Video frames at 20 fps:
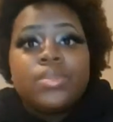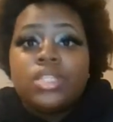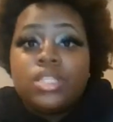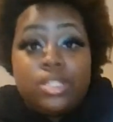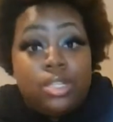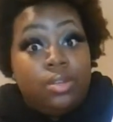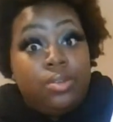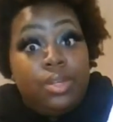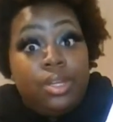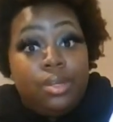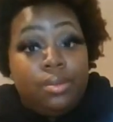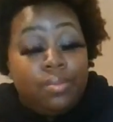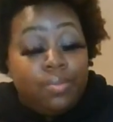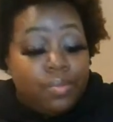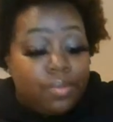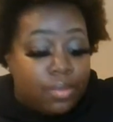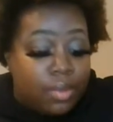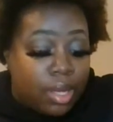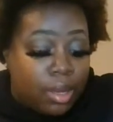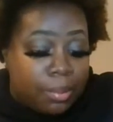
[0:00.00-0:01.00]
So yeah,
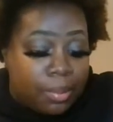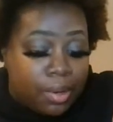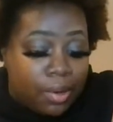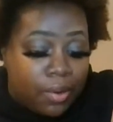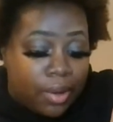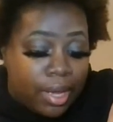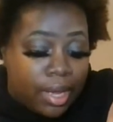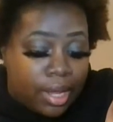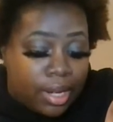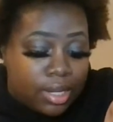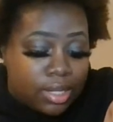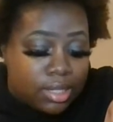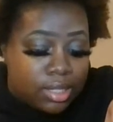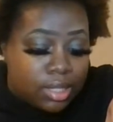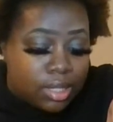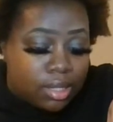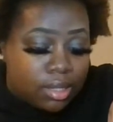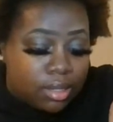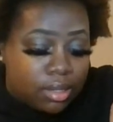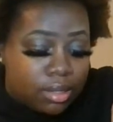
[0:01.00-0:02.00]
and we're gonna add this
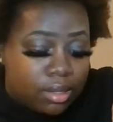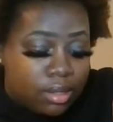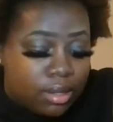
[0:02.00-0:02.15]
in here.